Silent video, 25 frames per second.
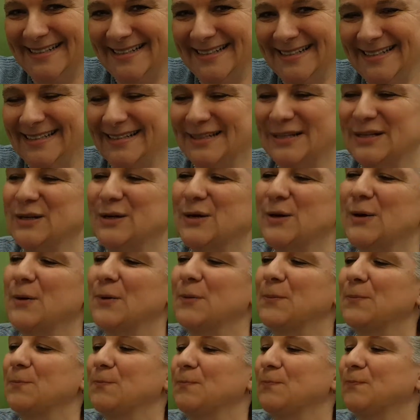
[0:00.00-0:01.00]

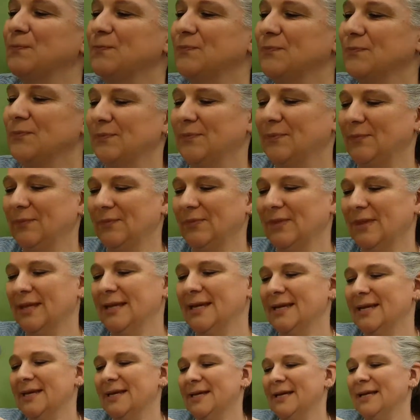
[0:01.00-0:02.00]

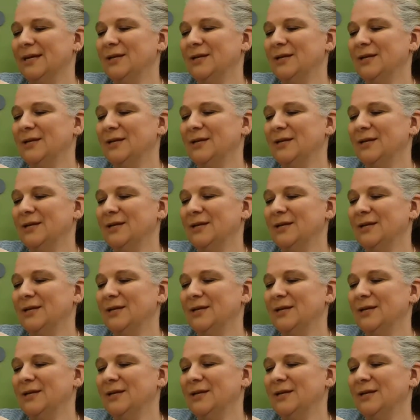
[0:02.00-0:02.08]
Nothing is said.